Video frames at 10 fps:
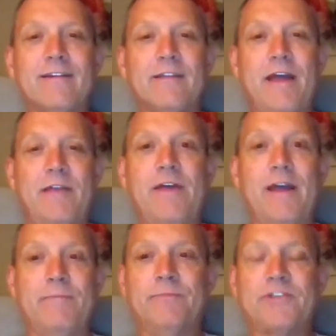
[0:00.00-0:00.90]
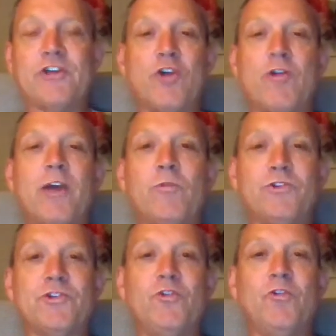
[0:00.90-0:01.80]
And so cricket
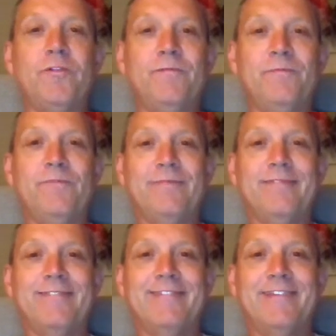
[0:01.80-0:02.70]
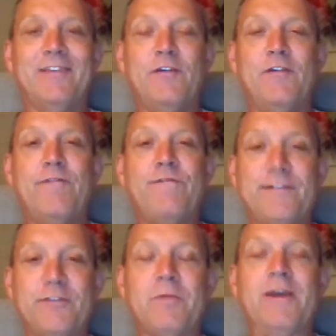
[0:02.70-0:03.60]
was a good fit
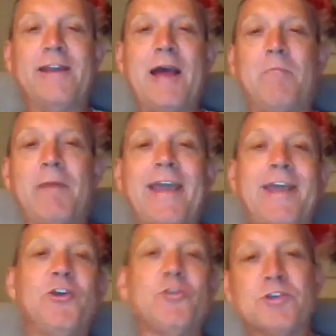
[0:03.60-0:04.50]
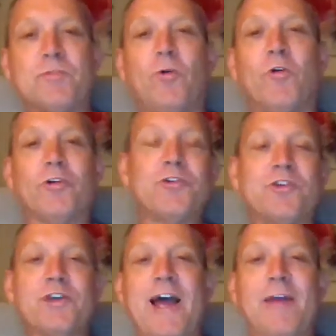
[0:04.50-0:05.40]
for me to come back into a sport because
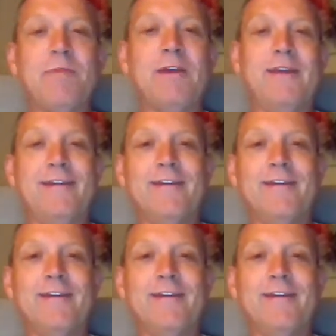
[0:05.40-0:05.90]
it gave me